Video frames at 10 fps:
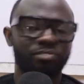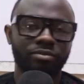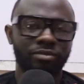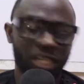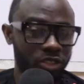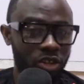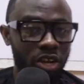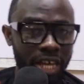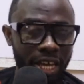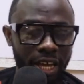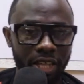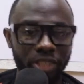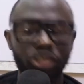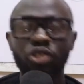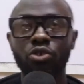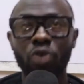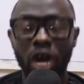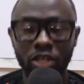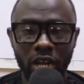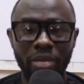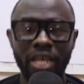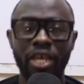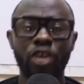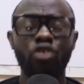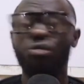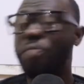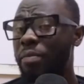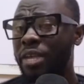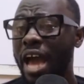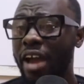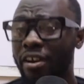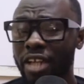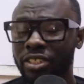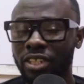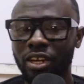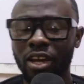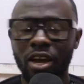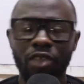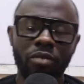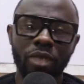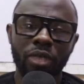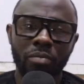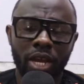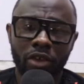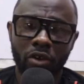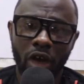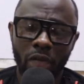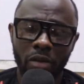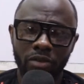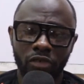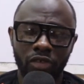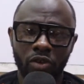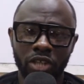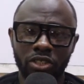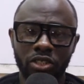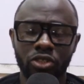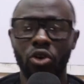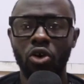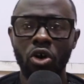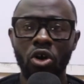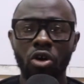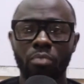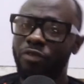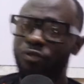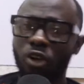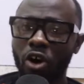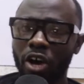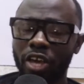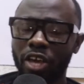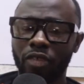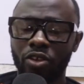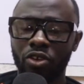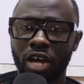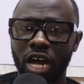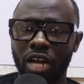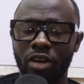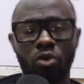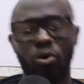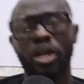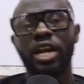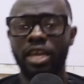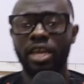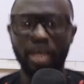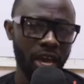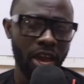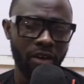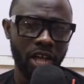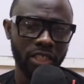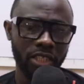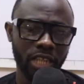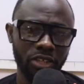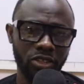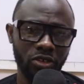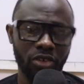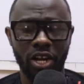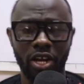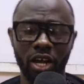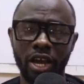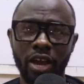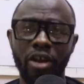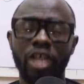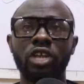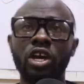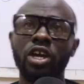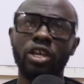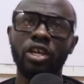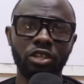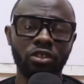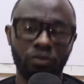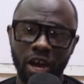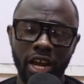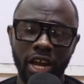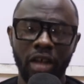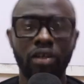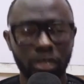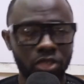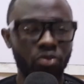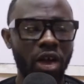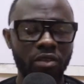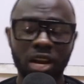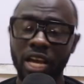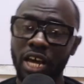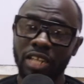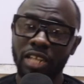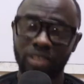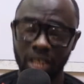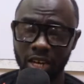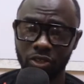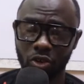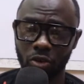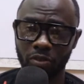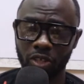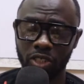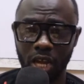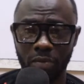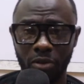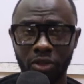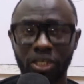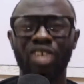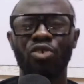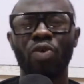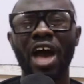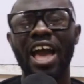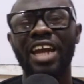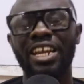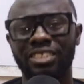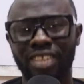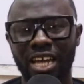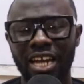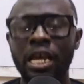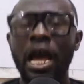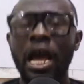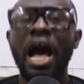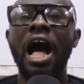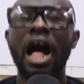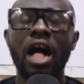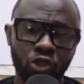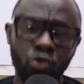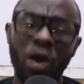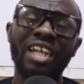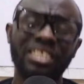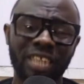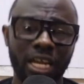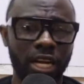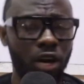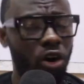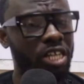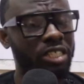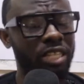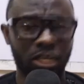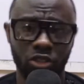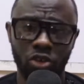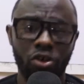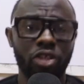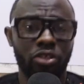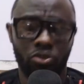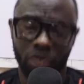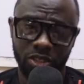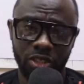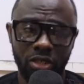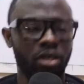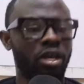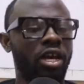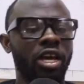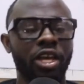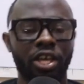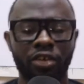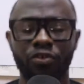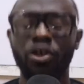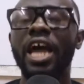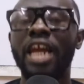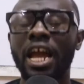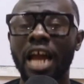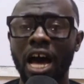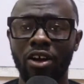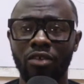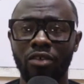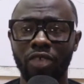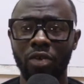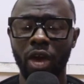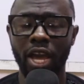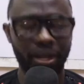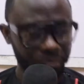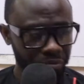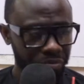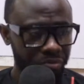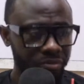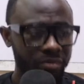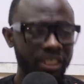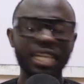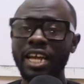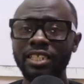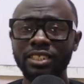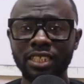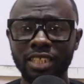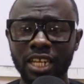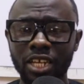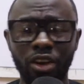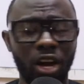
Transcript: it's not English, you actually be, you may be digressing from the main requirements of the question. So before even you look at, oh, what are the key areas I need to, critical areas, you need to find out, do I really understand the scope of the syllables And do I understand how to answer the audit and assurance question? If you get that out of the way, then certainly you got to